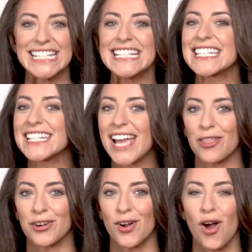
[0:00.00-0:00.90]

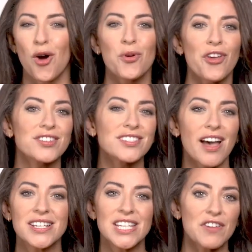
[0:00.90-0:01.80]
Together, with our
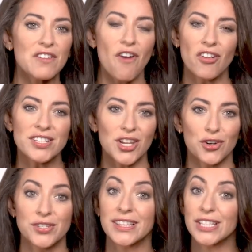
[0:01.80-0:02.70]
scientific
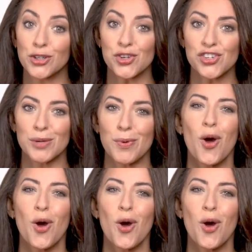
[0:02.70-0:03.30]
volunteers and leadership,